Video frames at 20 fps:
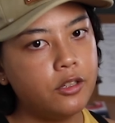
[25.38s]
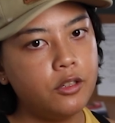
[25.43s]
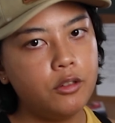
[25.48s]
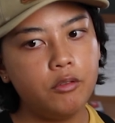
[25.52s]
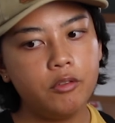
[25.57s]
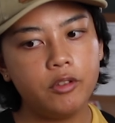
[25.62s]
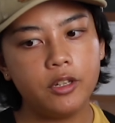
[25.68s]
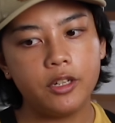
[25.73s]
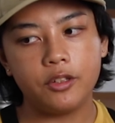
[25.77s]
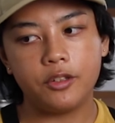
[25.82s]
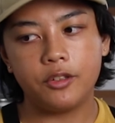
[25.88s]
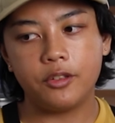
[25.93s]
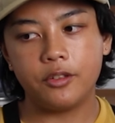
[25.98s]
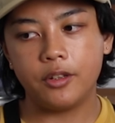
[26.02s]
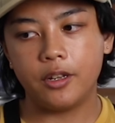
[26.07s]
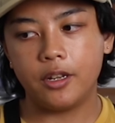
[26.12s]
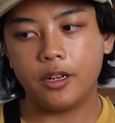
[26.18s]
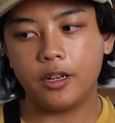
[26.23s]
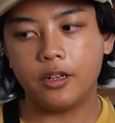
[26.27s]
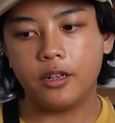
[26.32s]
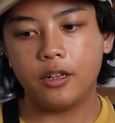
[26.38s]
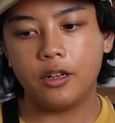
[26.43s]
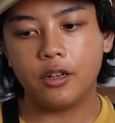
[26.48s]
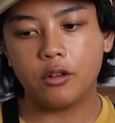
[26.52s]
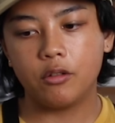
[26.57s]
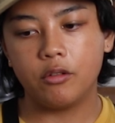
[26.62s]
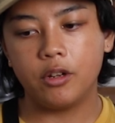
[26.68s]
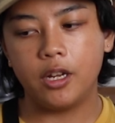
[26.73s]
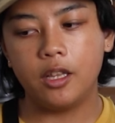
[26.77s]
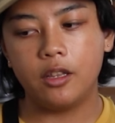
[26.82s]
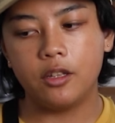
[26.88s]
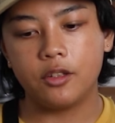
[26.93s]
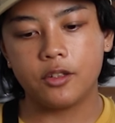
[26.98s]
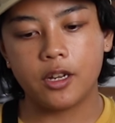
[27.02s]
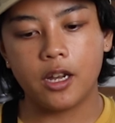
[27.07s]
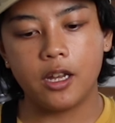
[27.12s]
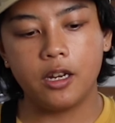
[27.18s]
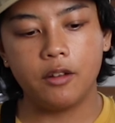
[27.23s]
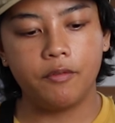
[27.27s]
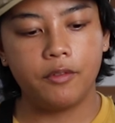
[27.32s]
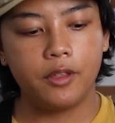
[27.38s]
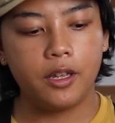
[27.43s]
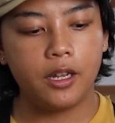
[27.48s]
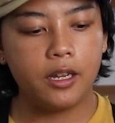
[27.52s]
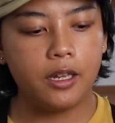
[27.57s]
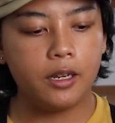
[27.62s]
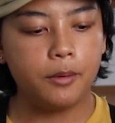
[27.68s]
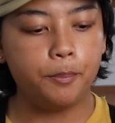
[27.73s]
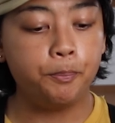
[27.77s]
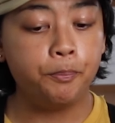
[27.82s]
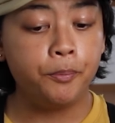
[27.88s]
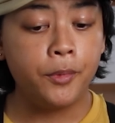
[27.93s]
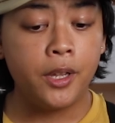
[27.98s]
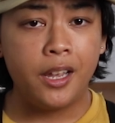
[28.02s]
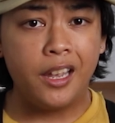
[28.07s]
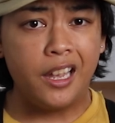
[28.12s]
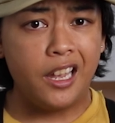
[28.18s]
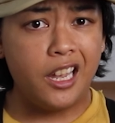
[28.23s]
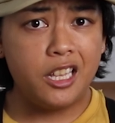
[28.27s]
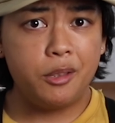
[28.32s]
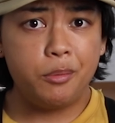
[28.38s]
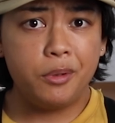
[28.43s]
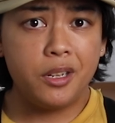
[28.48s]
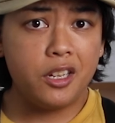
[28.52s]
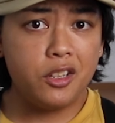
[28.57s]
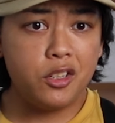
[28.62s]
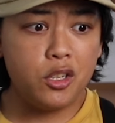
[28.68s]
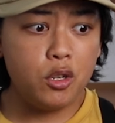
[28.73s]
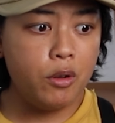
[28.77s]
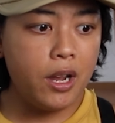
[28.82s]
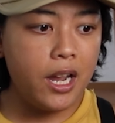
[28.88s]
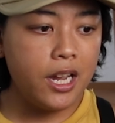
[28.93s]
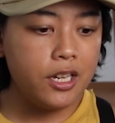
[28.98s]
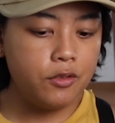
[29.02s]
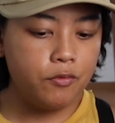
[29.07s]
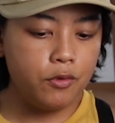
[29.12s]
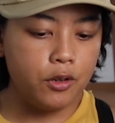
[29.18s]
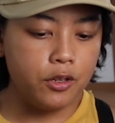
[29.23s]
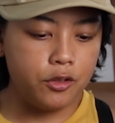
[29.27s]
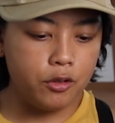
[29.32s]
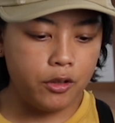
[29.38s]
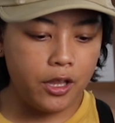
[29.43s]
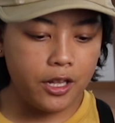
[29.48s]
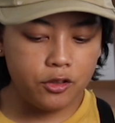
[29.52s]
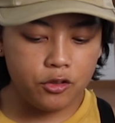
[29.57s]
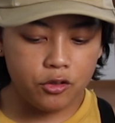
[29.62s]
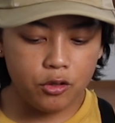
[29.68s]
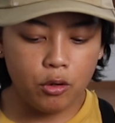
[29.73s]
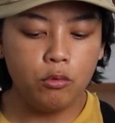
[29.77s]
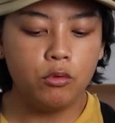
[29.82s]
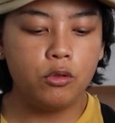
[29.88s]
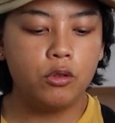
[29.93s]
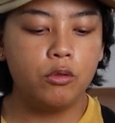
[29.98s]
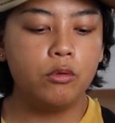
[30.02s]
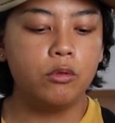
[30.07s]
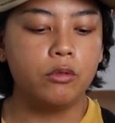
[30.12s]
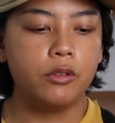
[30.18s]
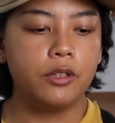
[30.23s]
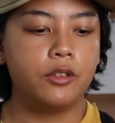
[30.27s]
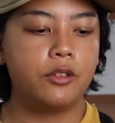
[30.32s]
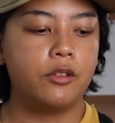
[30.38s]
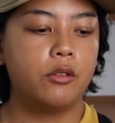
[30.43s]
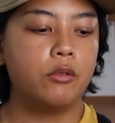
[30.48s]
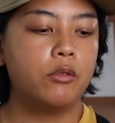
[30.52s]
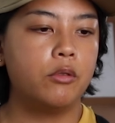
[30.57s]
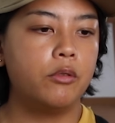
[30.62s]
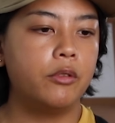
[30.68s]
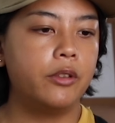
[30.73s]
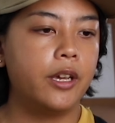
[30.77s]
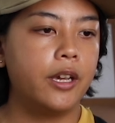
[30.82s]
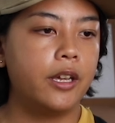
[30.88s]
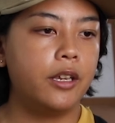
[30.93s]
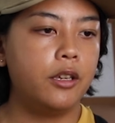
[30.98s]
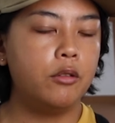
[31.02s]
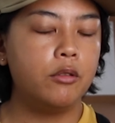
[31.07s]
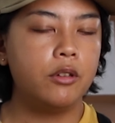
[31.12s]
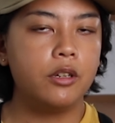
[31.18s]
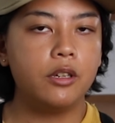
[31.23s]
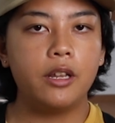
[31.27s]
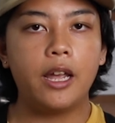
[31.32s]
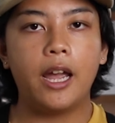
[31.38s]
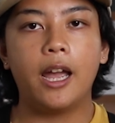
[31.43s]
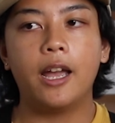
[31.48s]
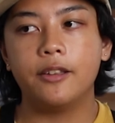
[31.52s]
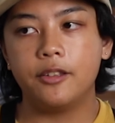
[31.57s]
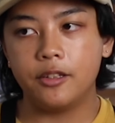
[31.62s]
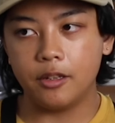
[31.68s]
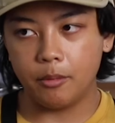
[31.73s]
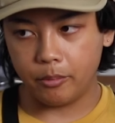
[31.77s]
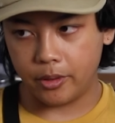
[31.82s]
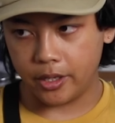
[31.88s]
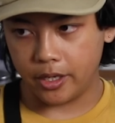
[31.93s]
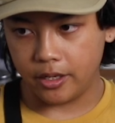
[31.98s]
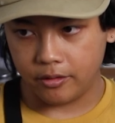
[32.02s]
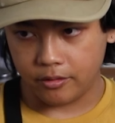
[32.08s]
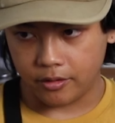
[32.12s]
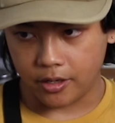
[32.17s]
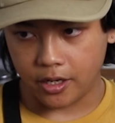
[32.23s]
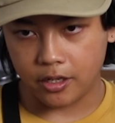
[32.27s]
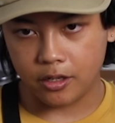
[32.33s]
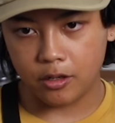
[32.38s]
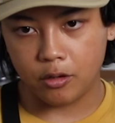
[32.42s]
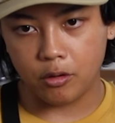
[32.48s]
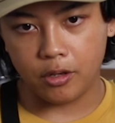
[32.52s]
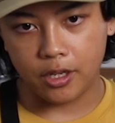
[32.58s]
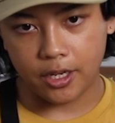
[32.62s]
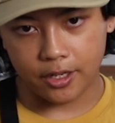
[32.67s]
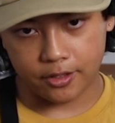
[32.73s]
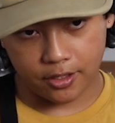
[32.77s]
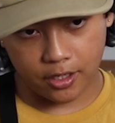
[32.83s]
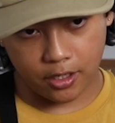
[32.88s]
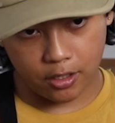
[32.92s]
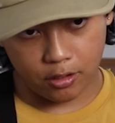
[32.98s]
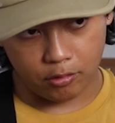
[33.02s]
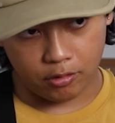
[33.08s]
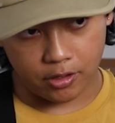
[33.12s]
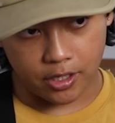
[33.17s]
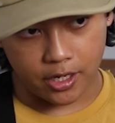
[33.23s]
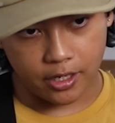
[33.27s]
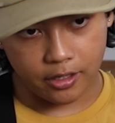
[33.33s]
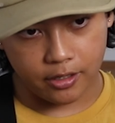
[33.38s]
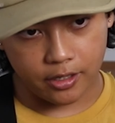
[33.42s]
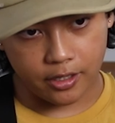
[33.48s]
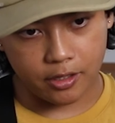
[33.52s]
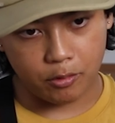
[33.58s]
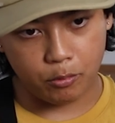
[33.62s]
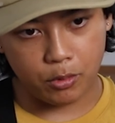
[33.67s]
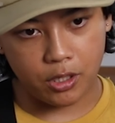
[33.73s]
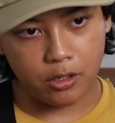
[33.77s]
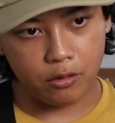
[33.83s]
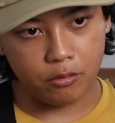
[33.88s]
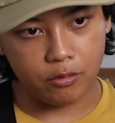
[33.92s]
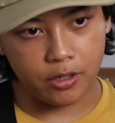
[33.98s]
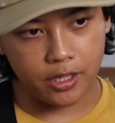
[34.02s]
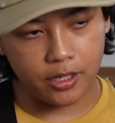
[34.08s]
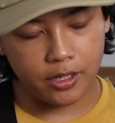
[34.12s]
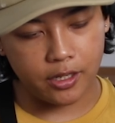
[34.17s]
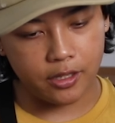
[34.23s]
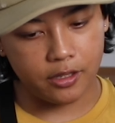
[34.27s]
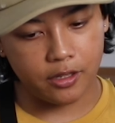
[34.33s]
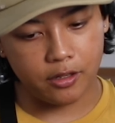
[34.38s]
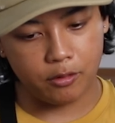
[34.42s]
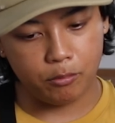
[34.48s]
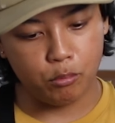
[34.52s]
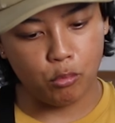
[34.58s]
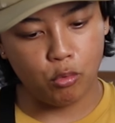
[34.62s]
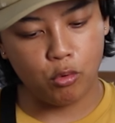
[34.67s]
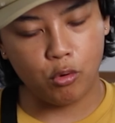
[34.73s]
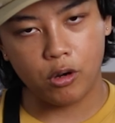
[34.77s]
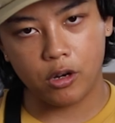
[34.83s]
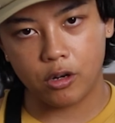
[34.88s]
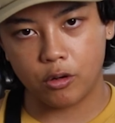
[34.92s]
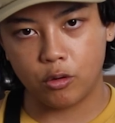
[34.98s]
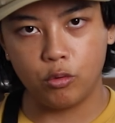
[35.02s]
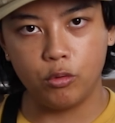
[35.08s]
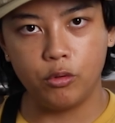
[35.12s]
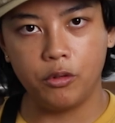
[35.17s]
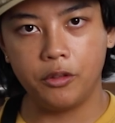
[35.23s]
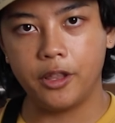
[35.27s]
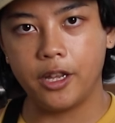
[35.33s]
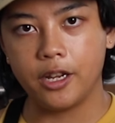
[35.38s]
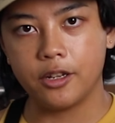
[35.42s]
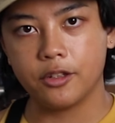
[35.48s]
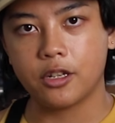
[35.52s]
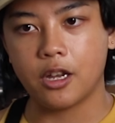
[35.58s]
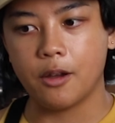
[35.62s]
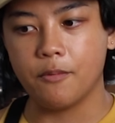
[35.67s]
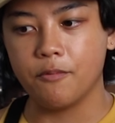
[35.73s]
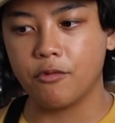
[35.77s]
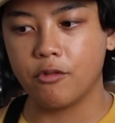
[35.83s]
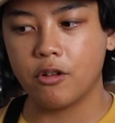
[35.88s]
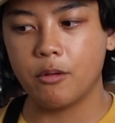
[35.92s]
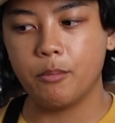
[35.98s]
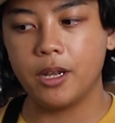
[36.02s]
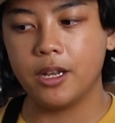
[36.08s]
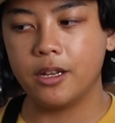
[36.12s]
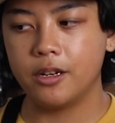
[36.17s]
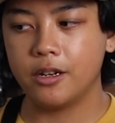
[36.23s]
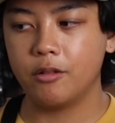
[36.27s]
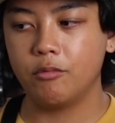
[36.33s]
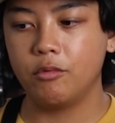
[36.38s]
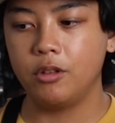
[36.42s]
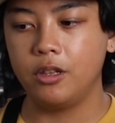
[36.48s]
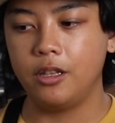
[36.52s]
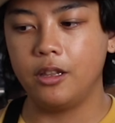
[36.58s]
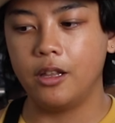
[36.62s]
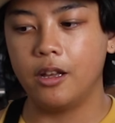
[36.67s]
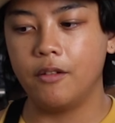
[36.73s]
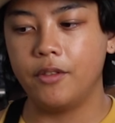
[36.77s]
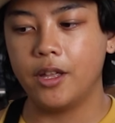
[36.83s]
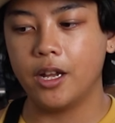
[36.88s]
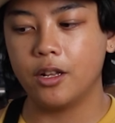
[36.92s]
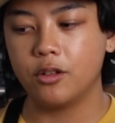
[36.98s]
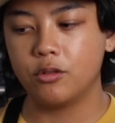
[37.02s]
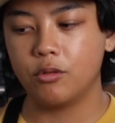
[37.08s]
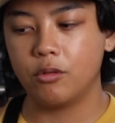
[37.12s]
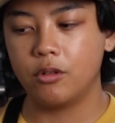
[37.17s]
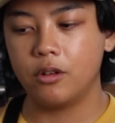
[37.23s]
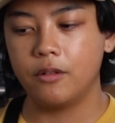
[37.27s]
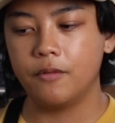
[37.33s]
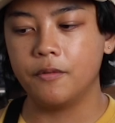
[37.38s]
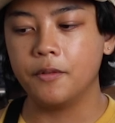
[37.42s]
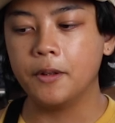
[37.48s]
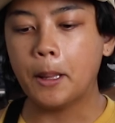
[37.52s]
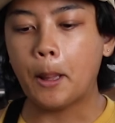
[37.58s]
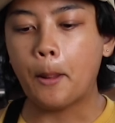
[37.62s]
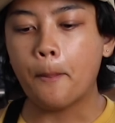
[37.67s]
to do this and create this kind of thing, and it's because you asked for it, so that's so cool. It's so cool that you could ask something. I can go, yes, I could do that, and then we do it, and then more cool things come from it, and I really love that sort of